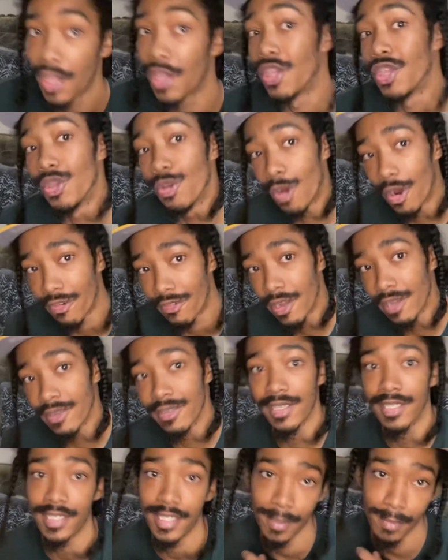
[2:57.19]
URL
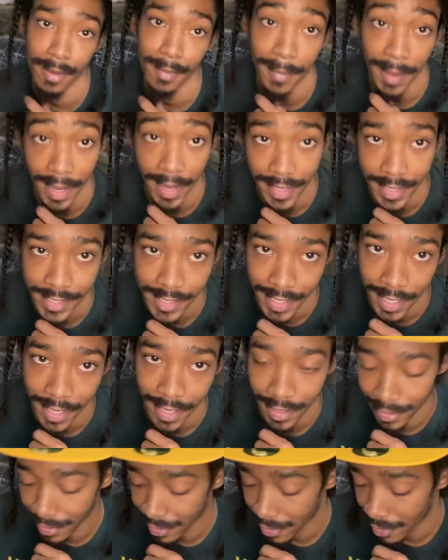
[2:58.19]
did Summer Madness
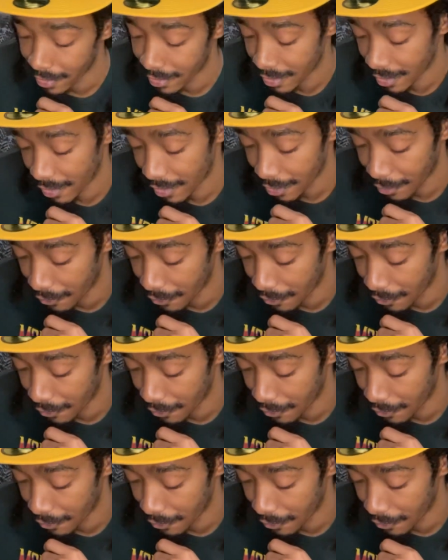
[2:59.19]
8 in London. You